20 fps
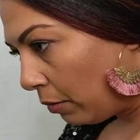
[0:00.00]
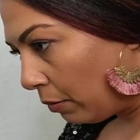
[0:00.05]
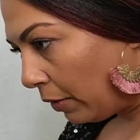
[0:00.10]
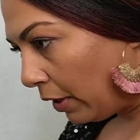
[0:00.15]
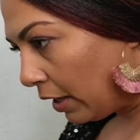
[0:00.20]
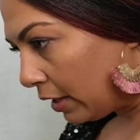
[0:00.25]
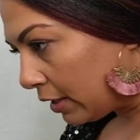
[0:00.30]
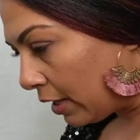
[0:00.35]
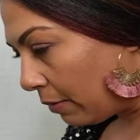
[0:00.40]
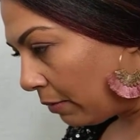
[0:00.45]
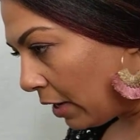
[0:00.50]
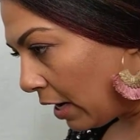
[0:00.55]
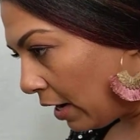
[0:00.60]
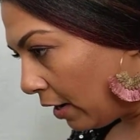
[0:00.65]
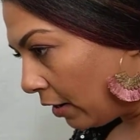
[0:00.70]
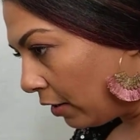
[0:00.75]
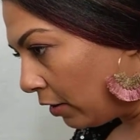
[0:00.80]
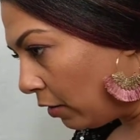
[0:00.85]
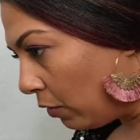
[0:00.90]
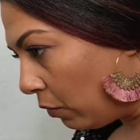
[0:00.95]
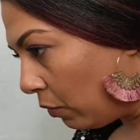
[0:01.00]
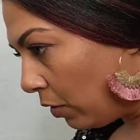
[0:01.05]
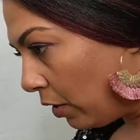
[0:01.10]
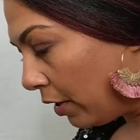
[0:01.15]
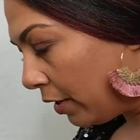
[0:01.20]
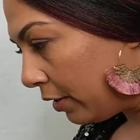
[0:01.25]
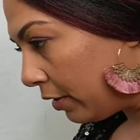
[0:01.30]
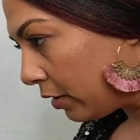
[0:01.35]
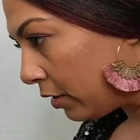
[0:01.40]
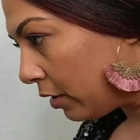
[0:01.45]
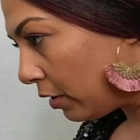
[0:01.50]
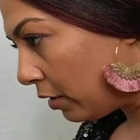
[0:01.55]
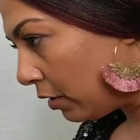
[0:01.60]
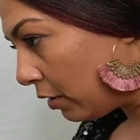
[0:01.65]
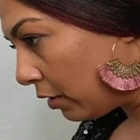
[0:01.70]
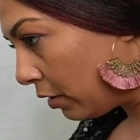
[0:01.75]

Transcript: because I'm not going to want